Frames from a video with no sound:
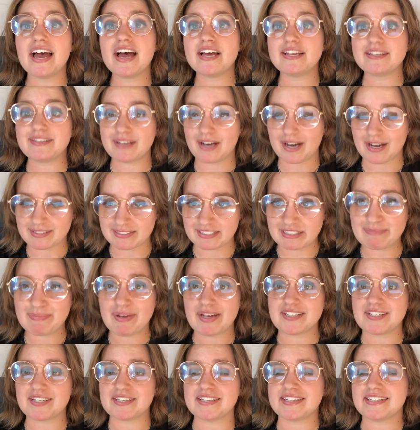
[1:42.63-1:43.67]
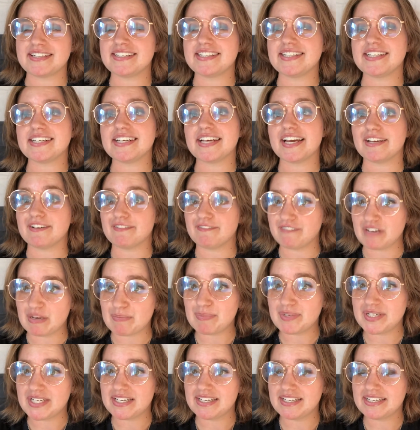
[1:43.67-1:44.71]
toxic masculinity, and
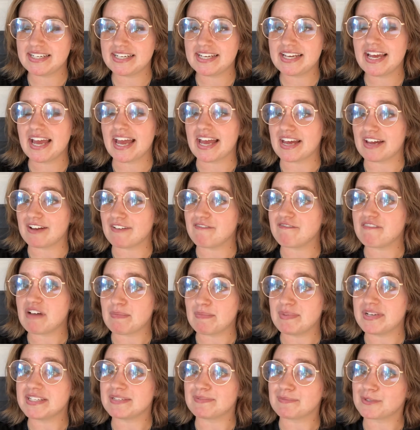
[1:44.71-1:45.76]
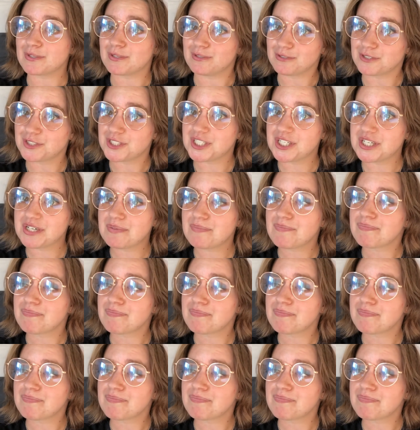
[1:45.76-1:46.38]
femininity and feminism culture.